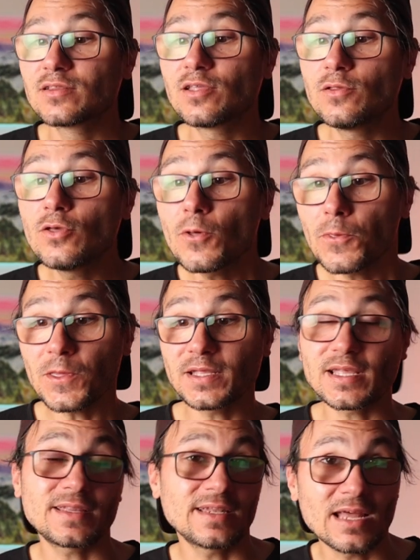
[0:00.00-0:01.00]
The new
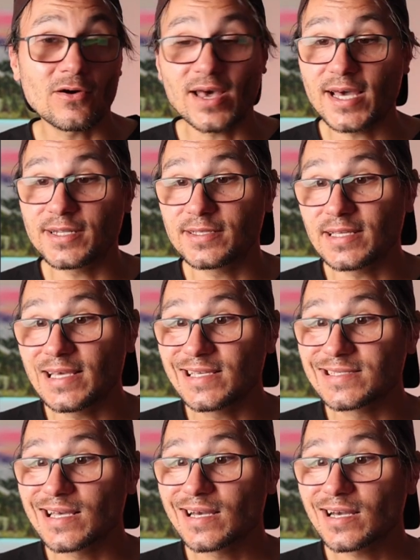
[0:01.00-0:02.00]
thing that they now added
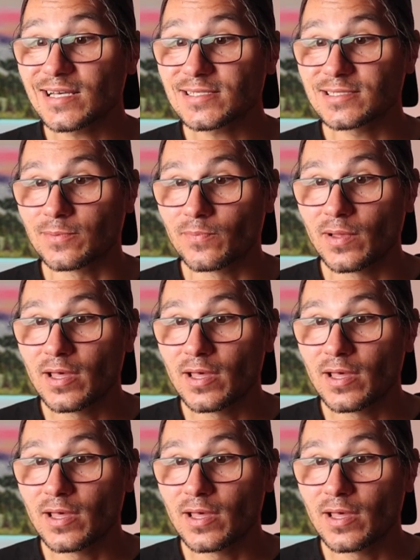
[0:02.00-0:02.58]
is custom.